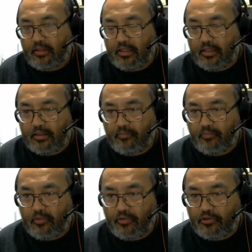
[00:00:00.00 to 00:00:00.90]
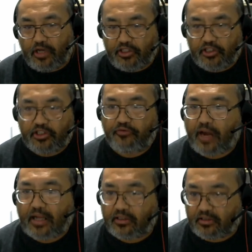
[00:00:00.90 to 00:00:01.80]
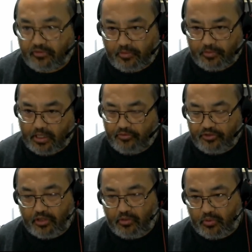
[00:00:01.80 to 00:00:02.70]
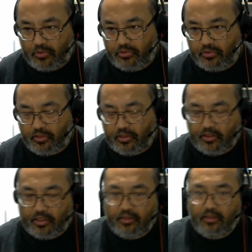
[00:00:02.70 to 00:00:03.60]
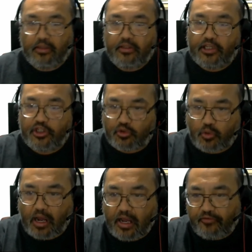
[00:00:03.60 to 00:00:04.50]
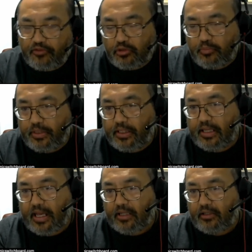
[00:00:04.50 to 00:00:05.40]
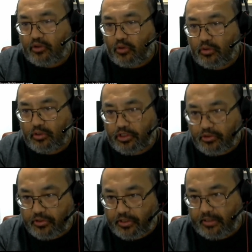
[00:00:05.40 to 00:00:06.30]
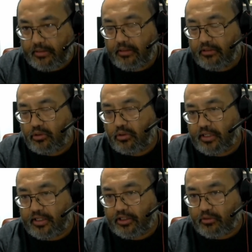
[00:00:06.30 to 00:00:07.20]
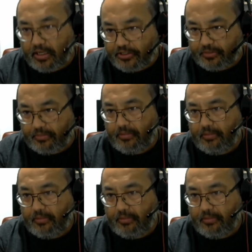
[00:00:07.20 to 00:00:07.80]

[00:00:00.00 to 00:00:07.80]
Uh, they're not just a fractal of themselves. In other words, they strive to be at total unity, total integration,